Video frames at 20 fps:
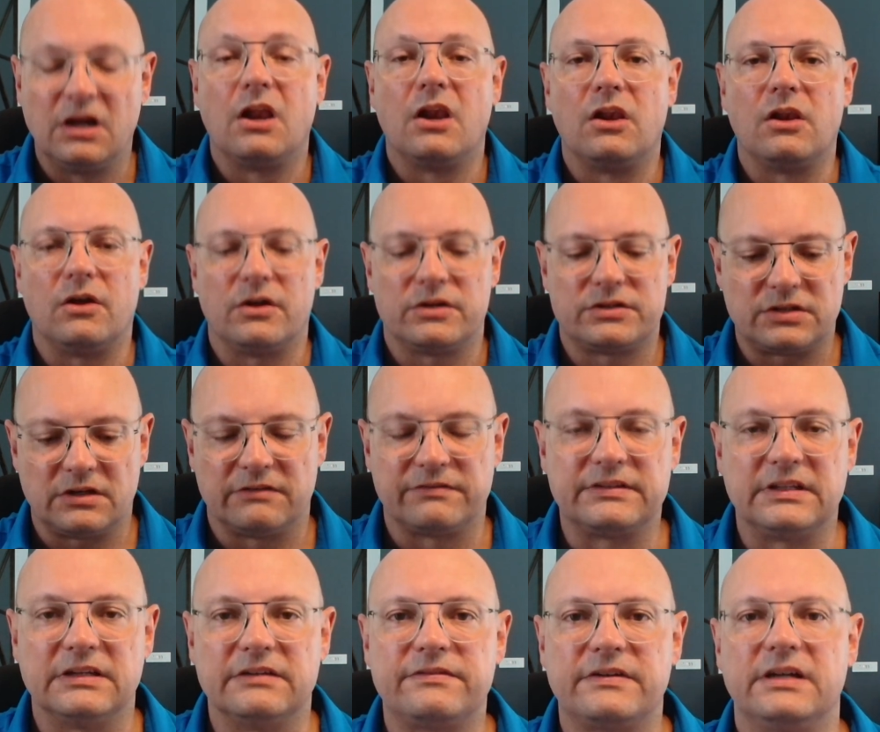lots of
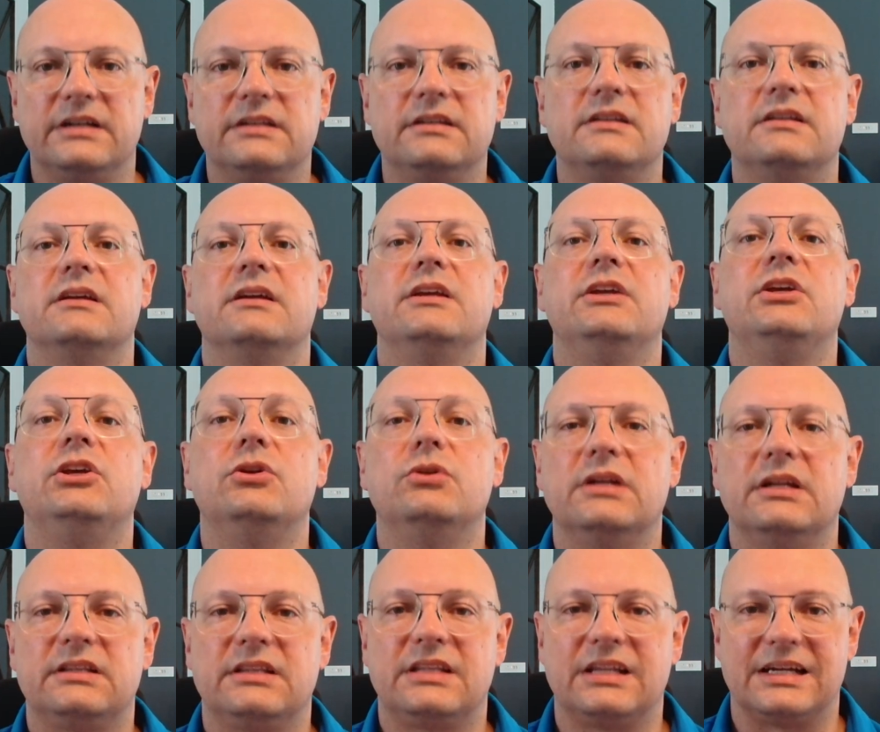different
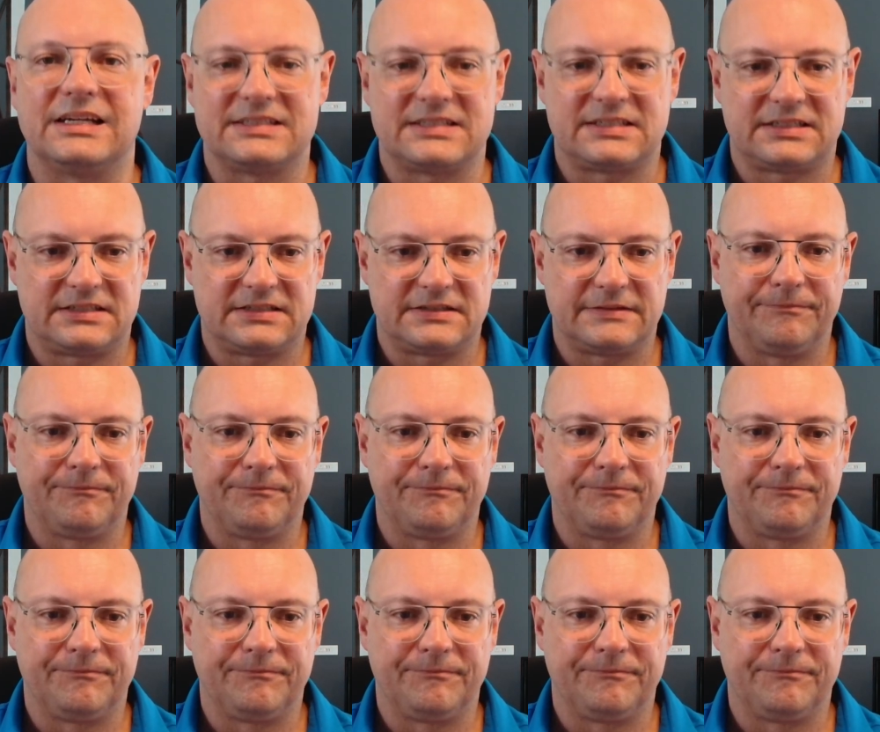unit trusts.